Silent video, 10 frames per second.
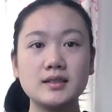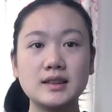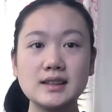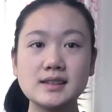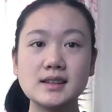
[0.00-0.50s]

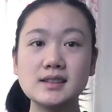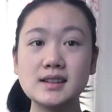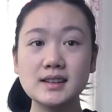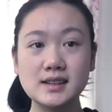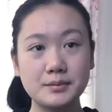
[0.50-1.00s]
This is
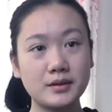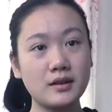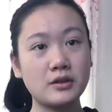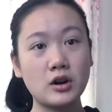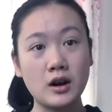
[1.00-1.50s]
an example
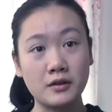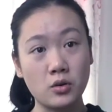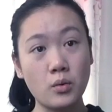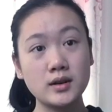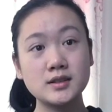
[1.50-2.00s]
of a
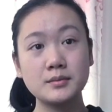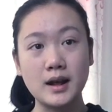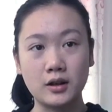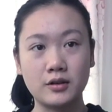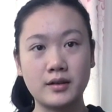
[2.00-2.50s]
quantum
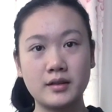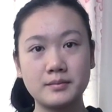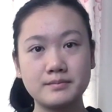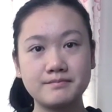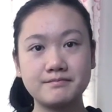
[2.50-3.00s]

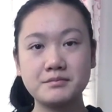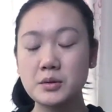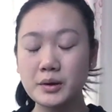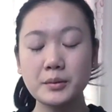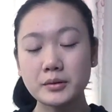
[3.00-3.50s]
algorithm,
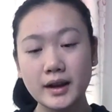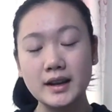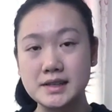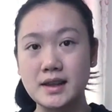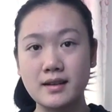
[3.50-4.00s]
but we won't get
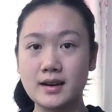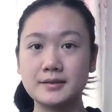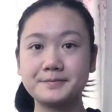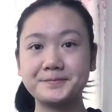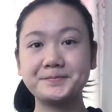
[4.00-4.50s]
into that.